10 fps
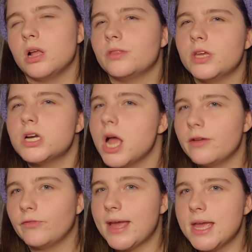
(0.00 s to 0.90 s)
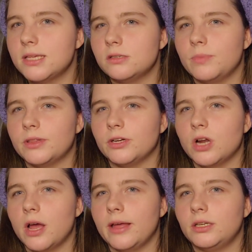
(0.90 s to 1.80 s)
they're not raised, but they're
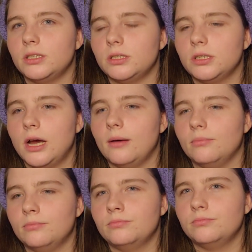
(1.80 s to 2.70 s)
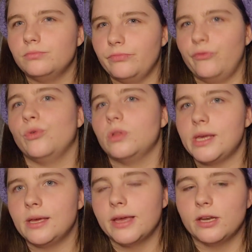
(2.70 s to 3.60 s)
not
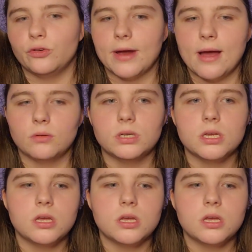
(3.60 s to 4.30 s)
fully in ground.